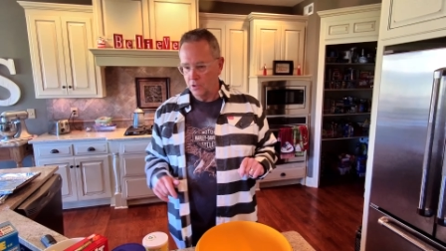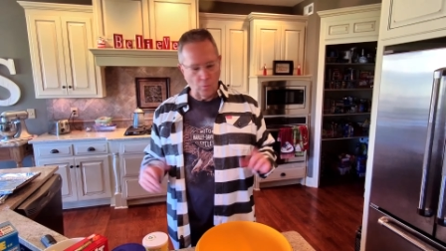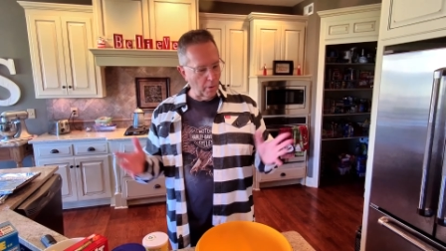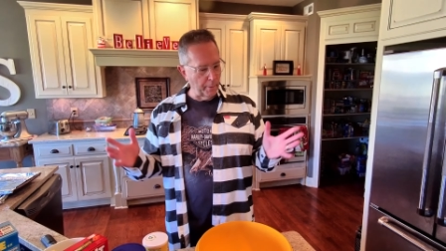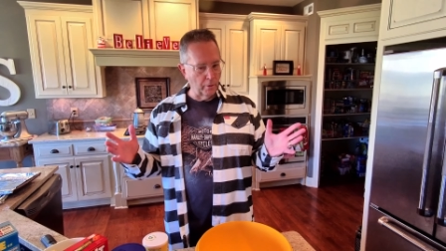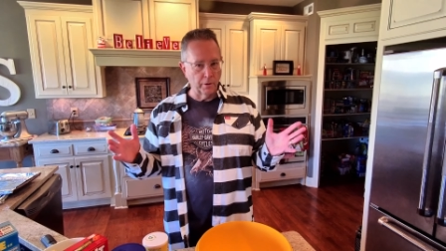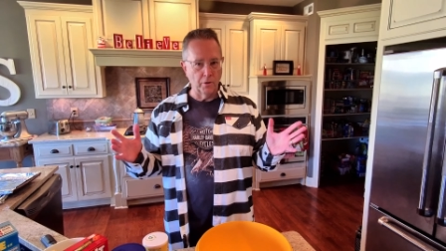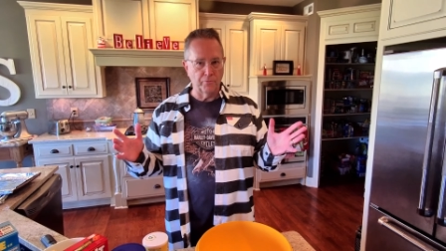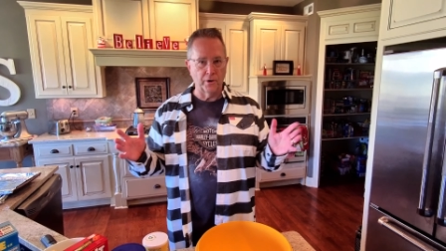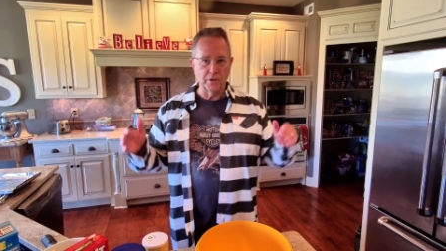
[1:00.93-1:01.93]
So what are we going
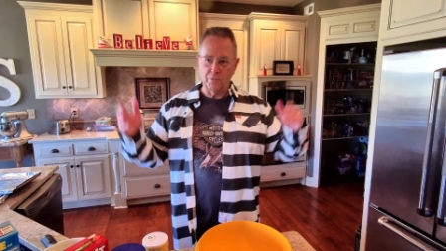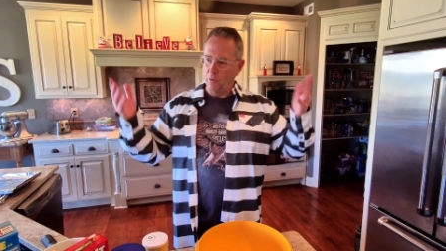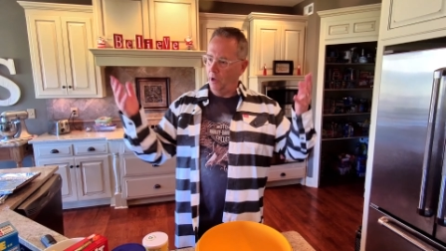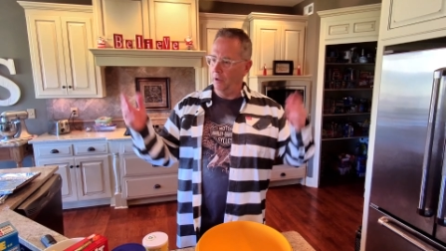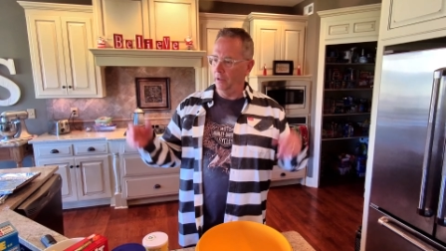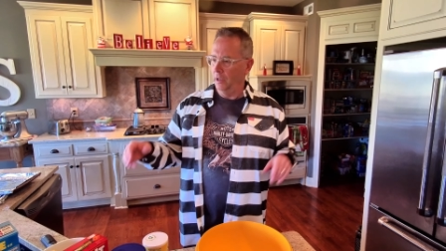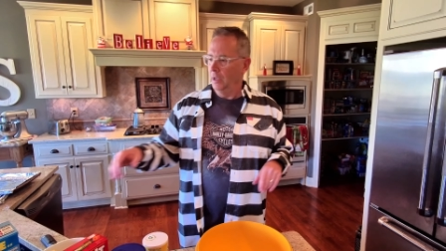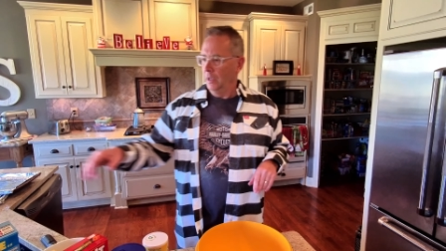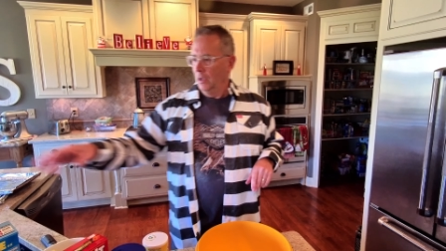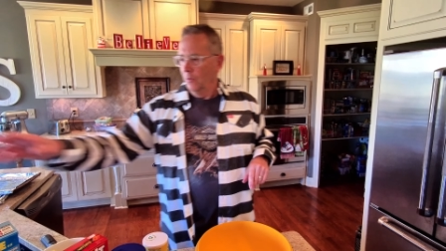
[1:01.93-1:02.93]
to do first?
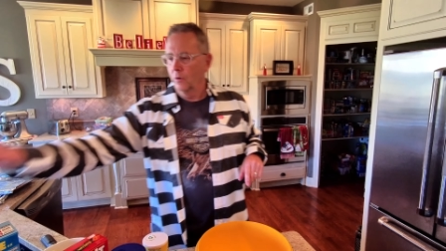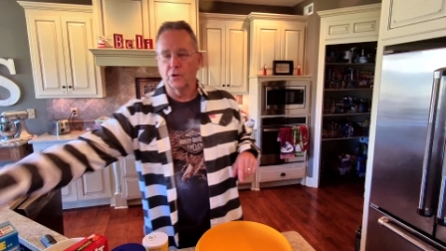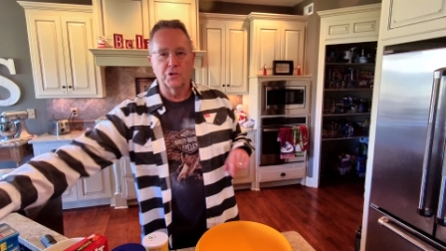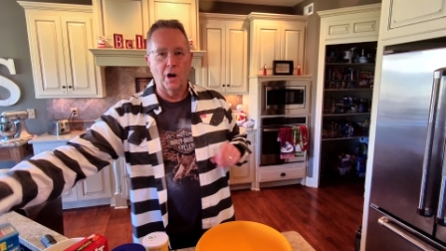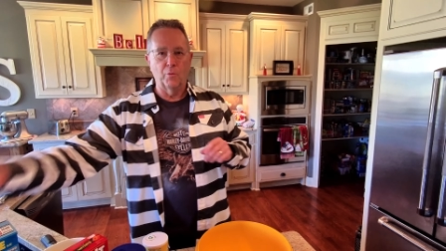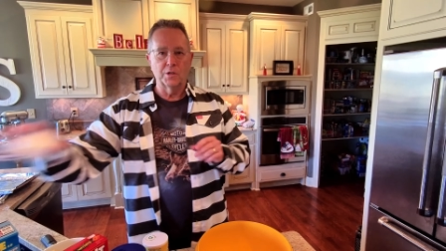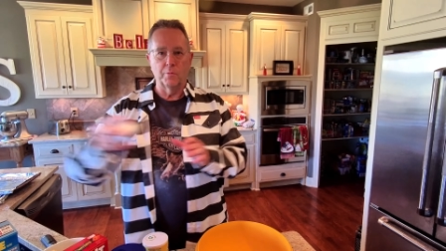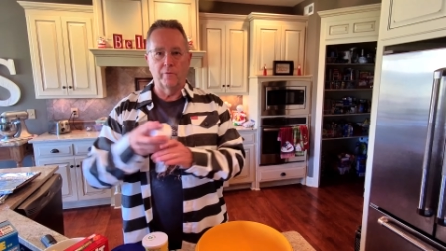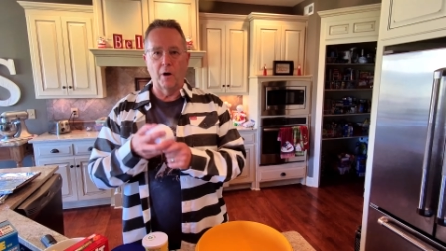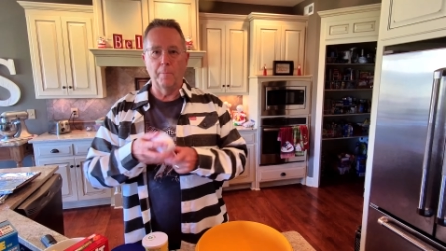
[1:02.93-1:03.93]
Well, we're going to start with some of